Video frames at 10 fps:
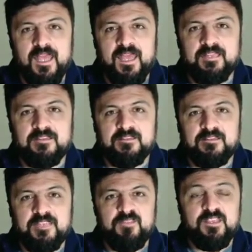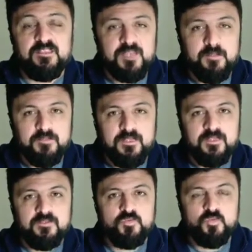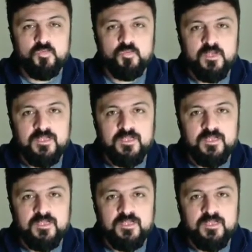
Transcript: and giving something to